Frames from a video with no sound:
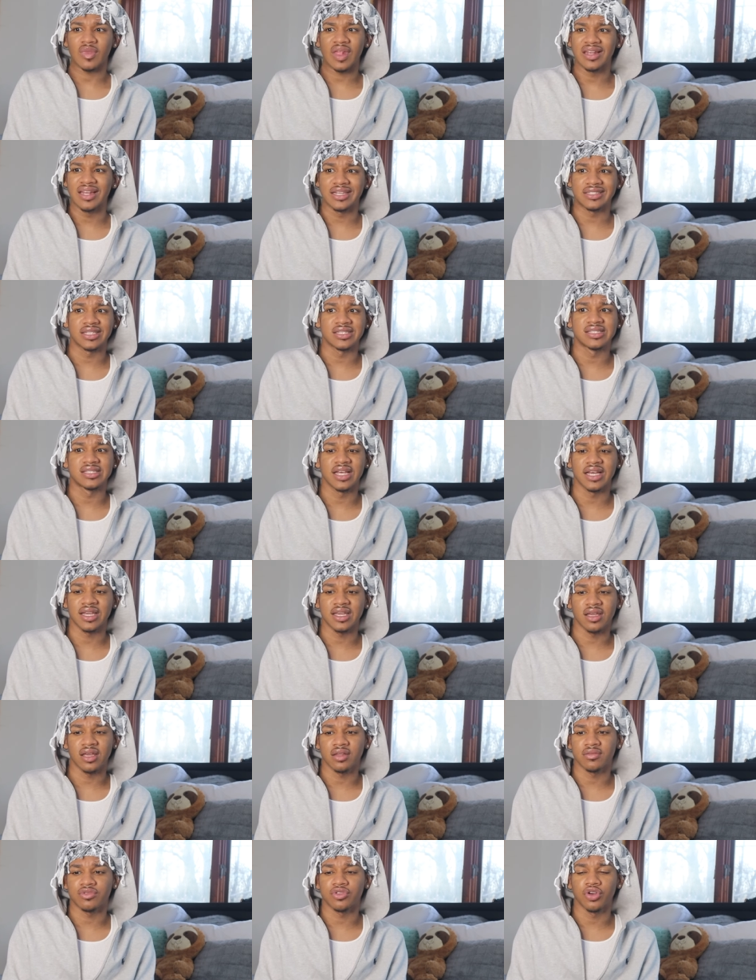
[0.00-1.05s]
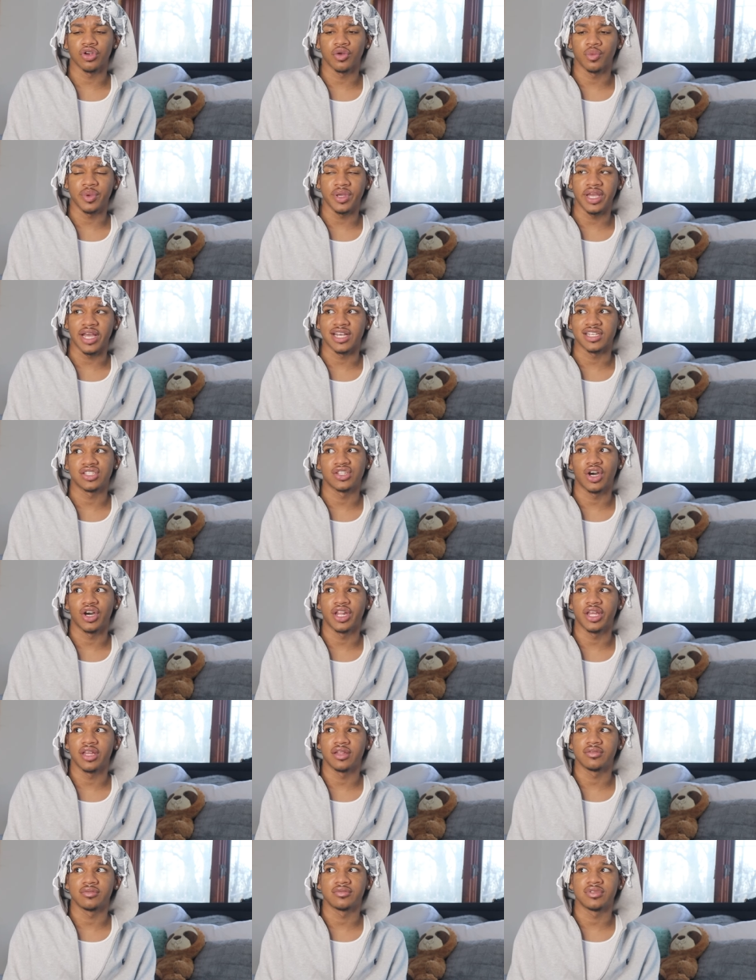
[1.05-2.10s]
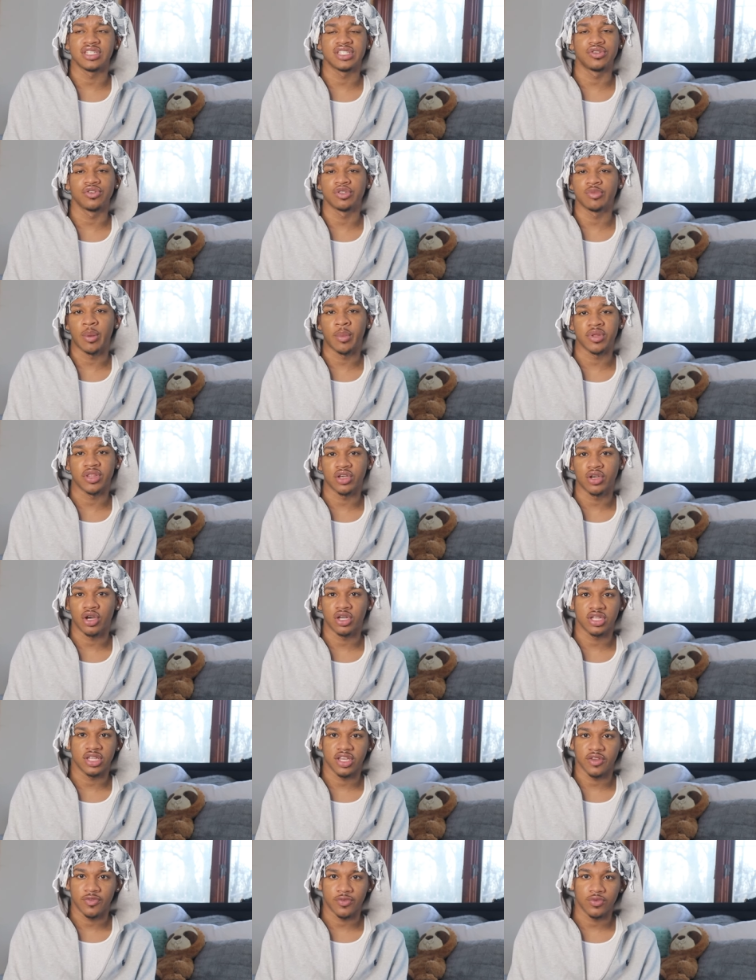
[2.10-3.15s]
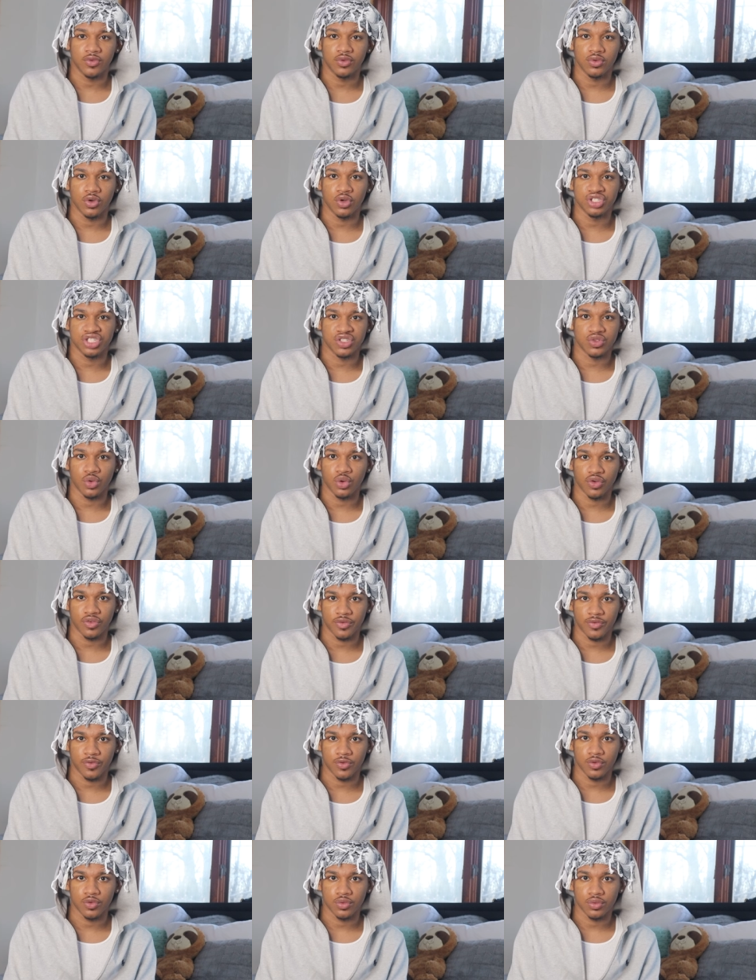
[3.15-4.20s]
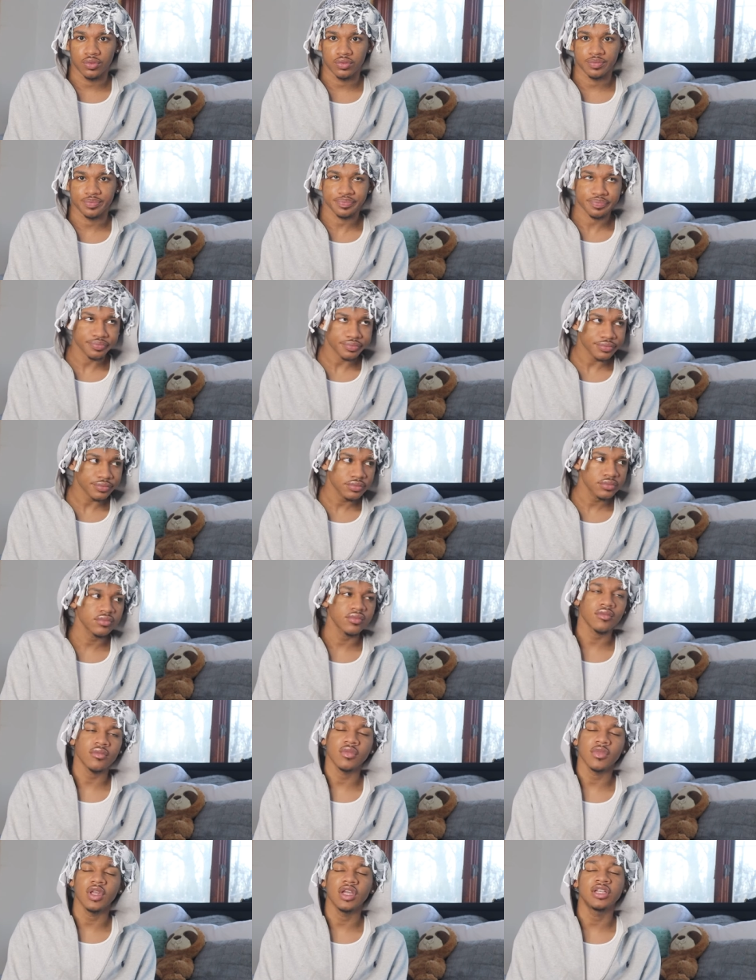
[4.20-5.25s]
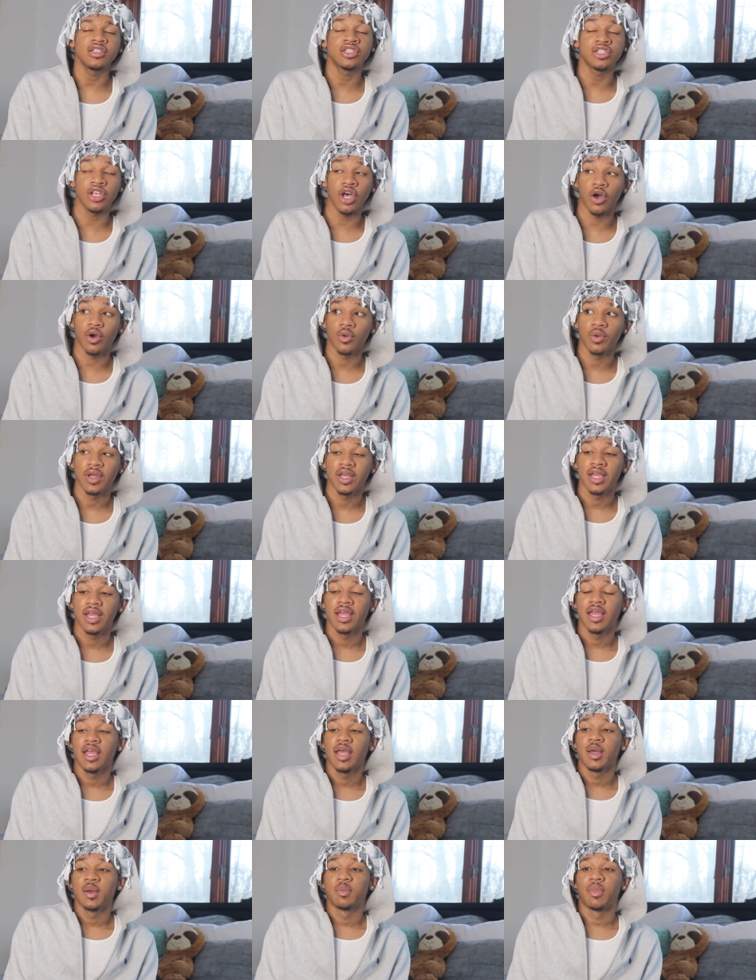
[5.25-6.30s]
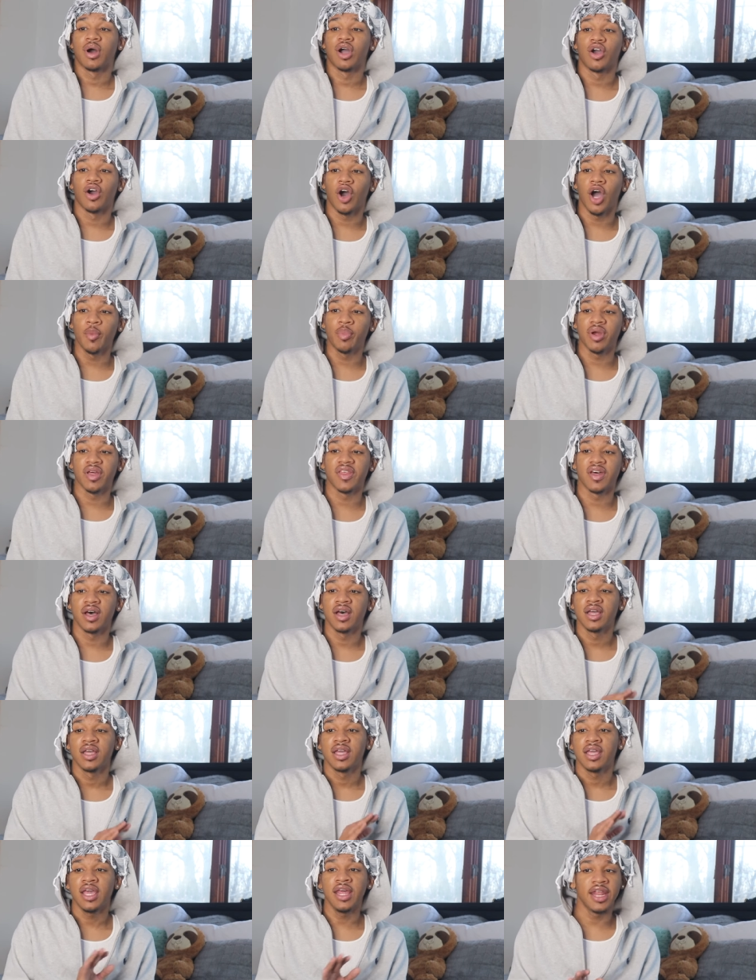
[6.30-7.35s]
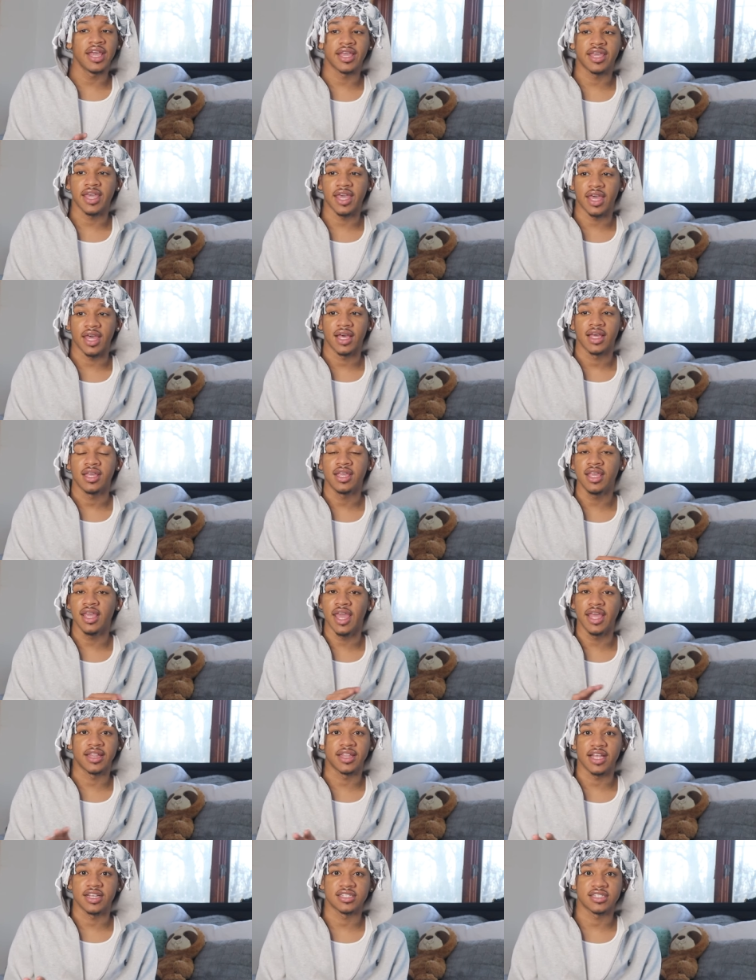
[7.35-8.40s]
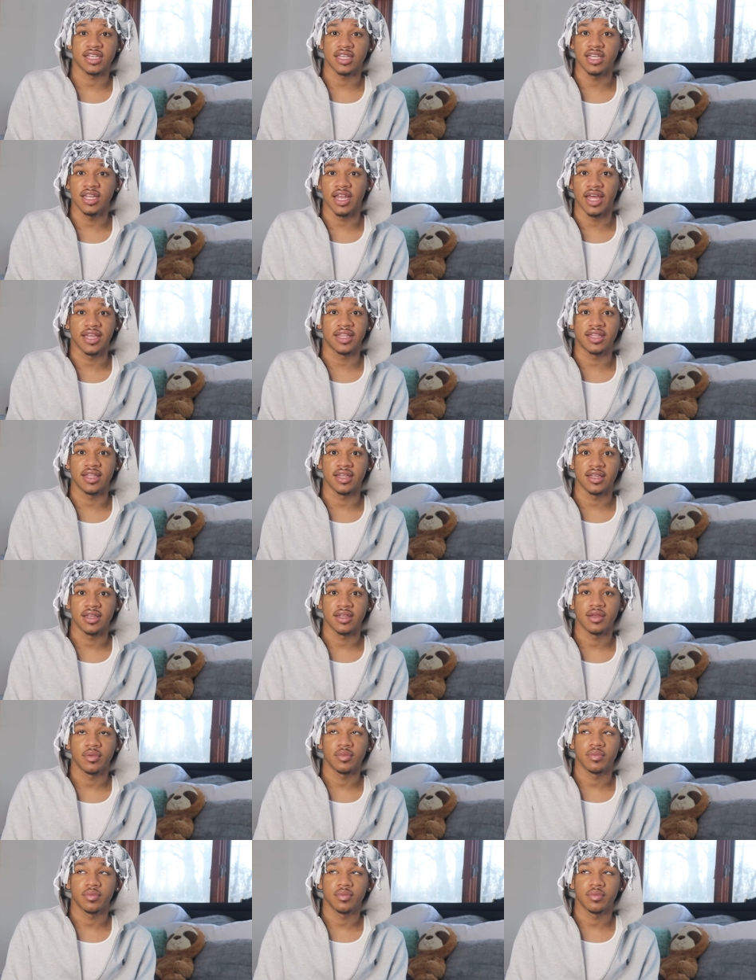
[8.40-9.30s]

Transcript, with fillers: like the second, third week, I started just using my mother card to get food or just ordering food. So my god brother, he didn't care. He ate that shit. He liked it.